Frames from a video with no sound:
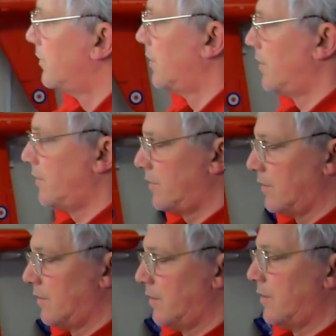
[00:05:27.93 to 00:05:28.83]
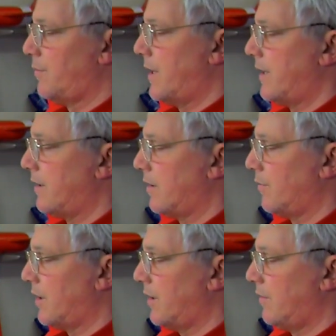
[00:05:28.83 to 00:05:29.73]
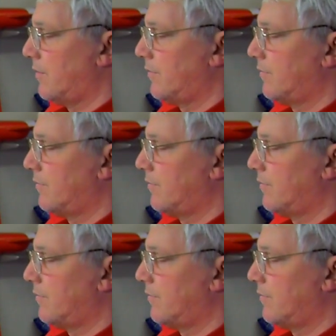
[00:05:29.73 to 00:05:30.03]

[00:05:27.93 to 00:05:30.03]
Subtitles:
Right, we've got a lot of paint coming out.